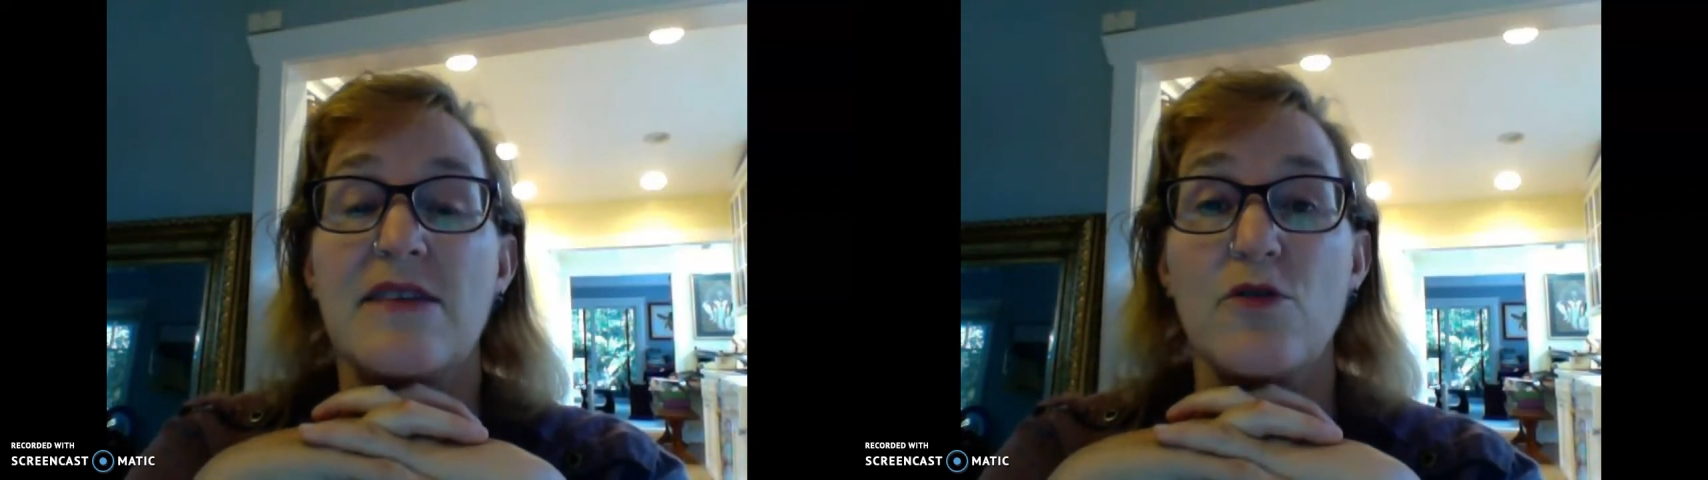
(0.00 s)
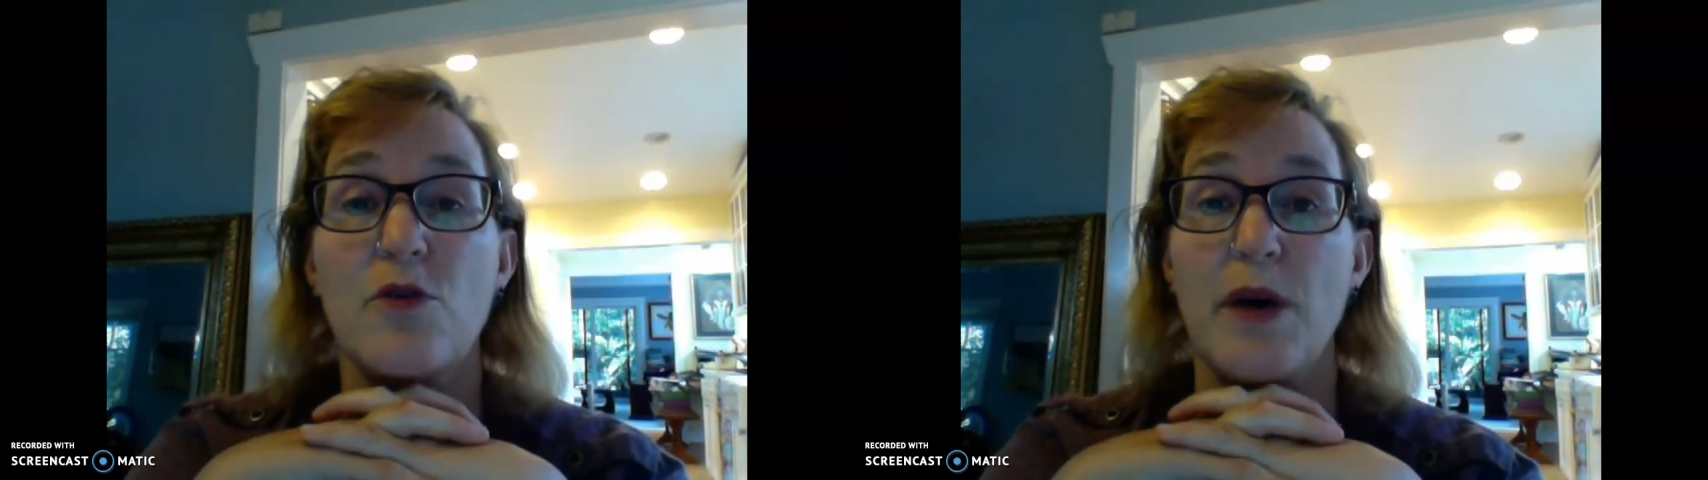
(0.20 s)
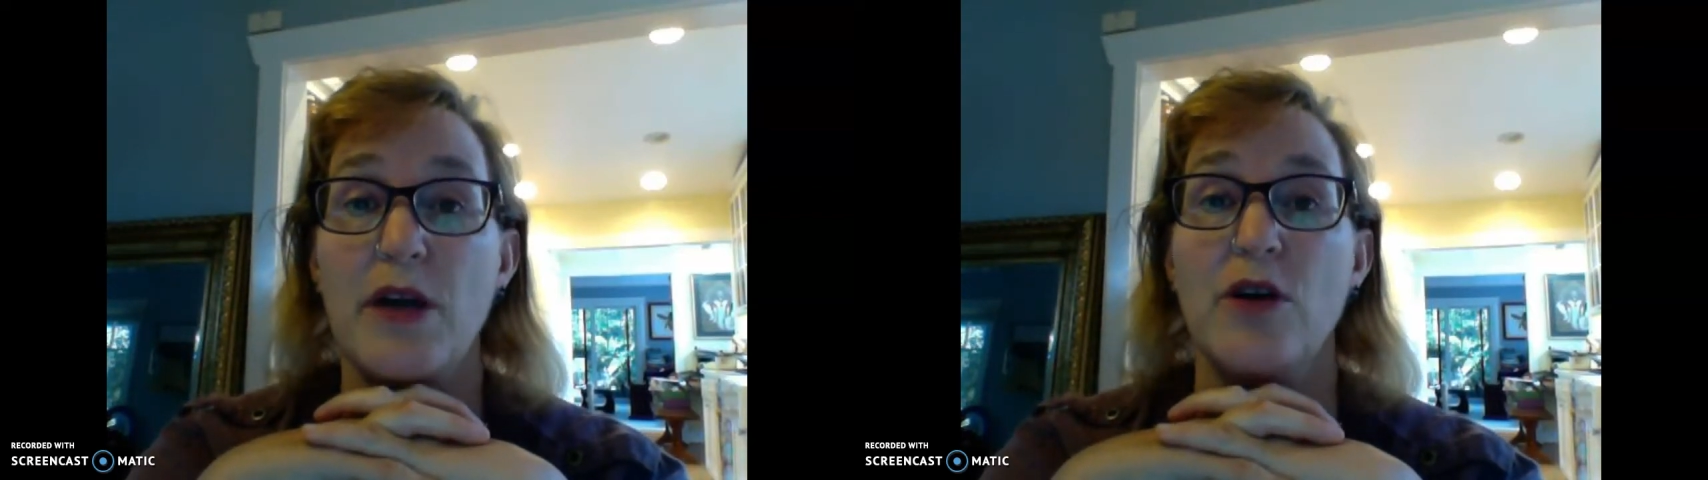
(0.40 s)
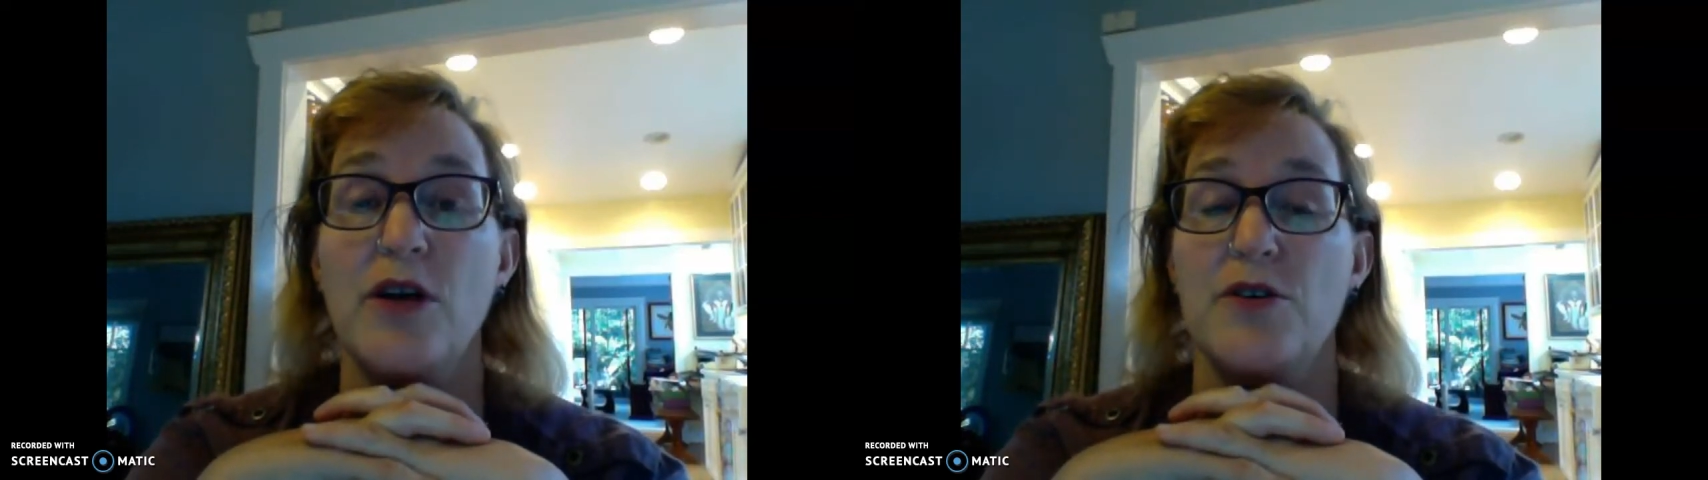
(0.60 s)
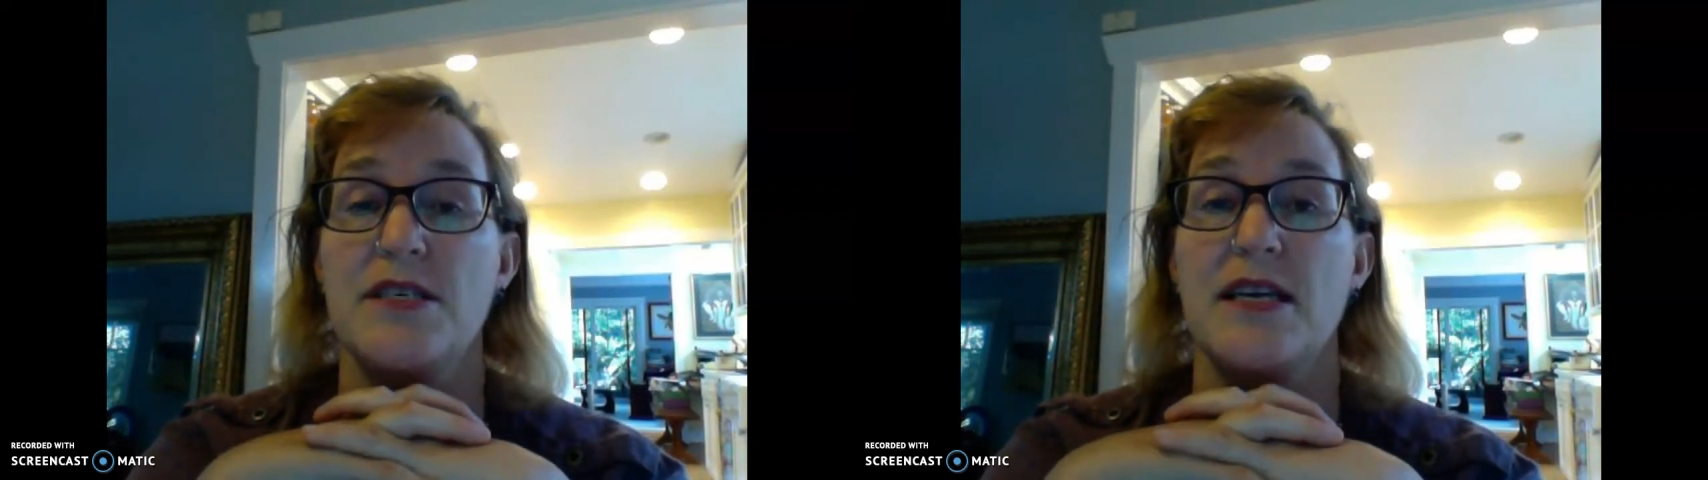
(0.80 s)
you a better
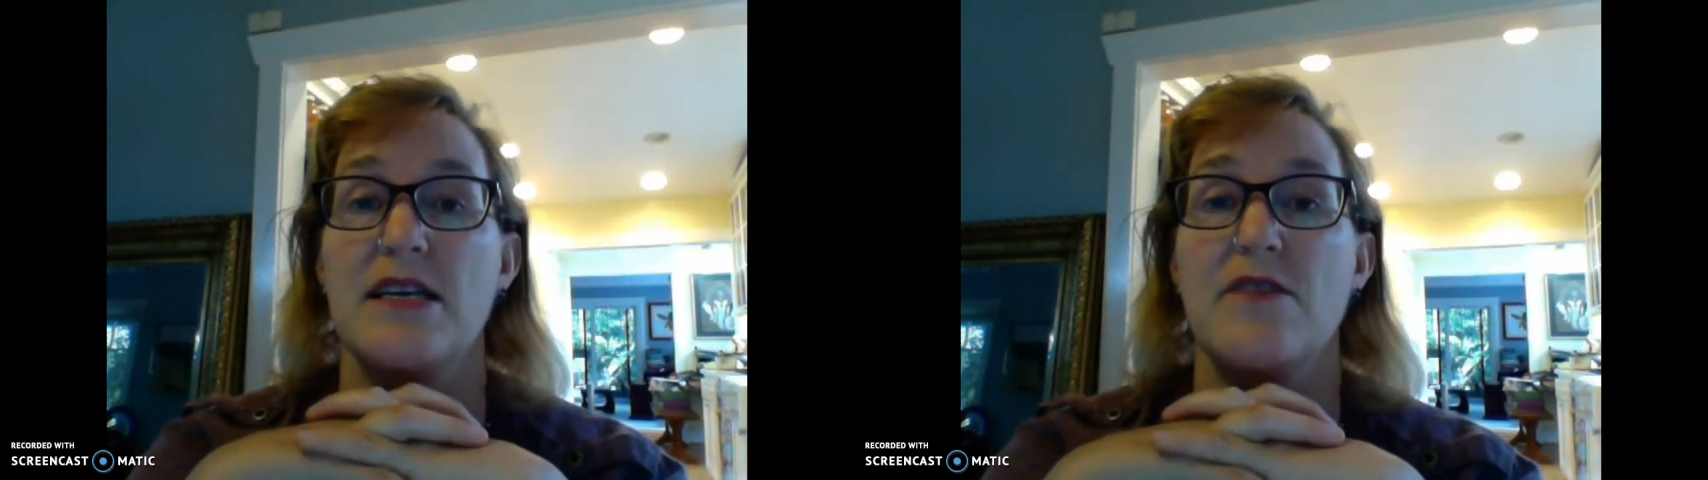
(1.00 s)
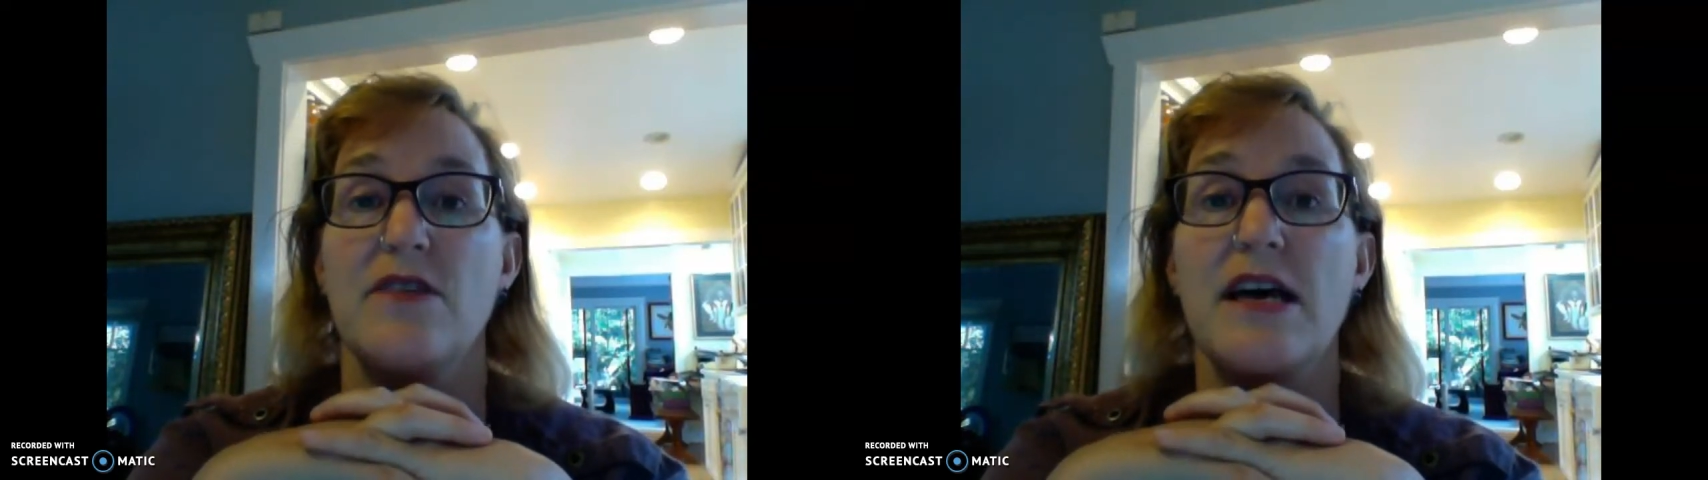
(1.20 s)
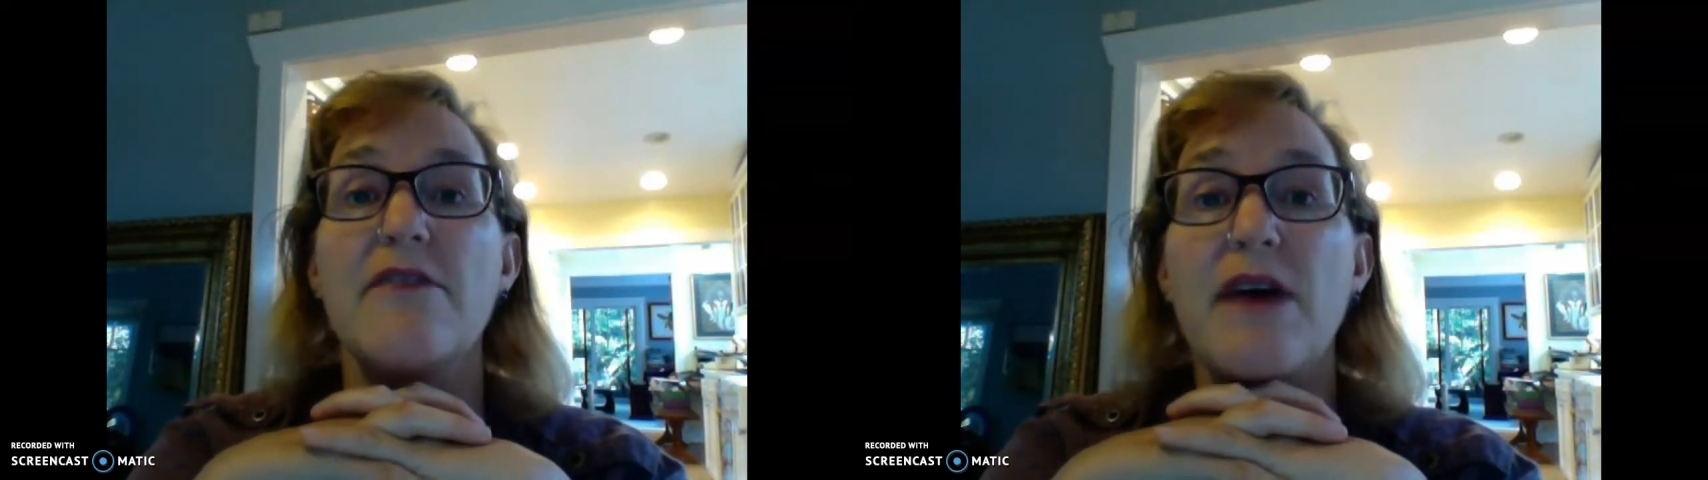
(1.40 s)
understanding of life